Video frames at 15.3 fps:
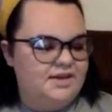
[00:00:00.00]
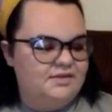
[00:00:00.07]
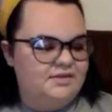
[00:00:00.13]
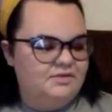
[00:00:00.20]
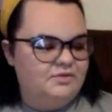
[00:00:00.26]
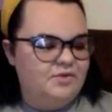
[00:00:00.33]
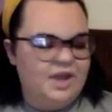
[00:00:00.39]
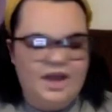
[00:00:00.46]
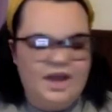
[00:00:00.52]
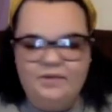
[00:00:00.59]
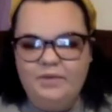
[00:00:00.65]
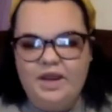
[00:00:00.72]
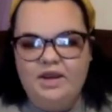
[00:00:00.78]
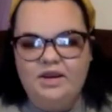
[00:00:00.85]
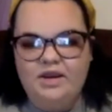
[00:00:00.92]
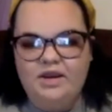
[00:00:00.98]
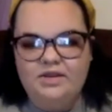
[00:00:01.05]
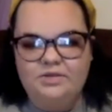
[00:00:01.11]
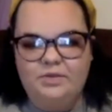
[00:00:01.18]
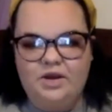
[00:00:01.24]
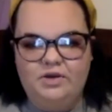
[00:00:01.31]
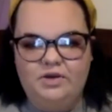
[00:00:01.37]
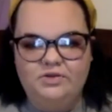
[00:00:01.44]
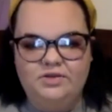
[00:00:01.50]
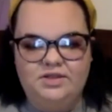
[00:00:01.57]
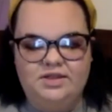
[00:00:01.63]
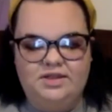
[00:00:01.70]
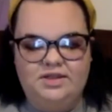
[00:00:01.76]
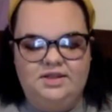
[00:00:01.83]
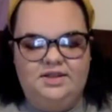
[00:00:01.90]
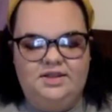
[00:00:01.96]
that we had parents
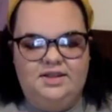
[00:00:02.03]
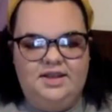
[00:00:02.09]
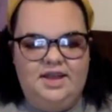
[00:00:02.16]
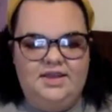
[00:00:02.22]
post.